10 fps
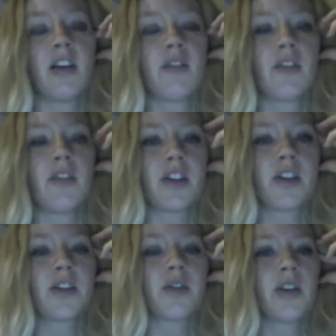For
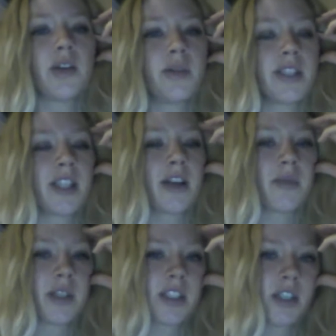3, we said it
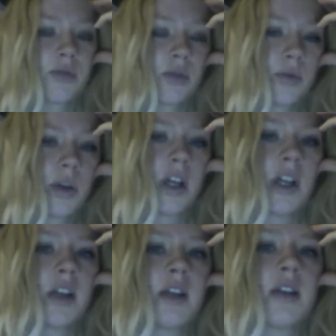must equal 1.